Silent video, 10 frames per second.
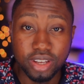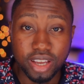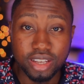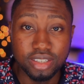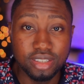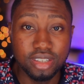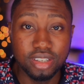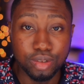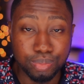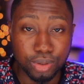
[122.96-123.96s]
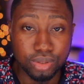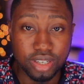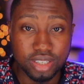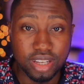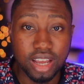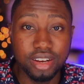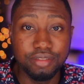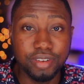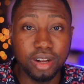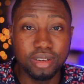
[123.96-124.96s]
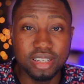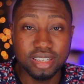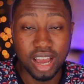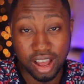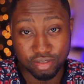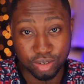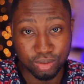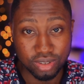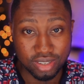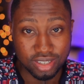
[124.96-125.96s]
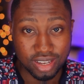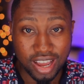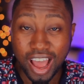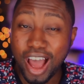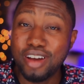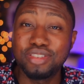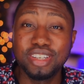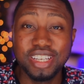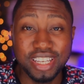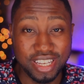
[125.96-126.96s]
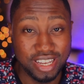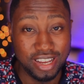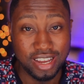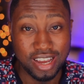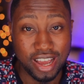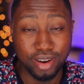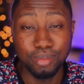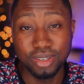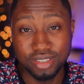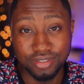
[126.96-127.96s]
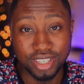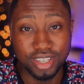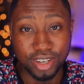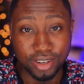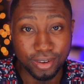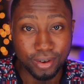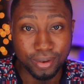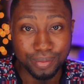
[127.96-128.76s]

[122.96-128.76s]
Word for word: against the protests and the violence afterwards, after he had motivated it all.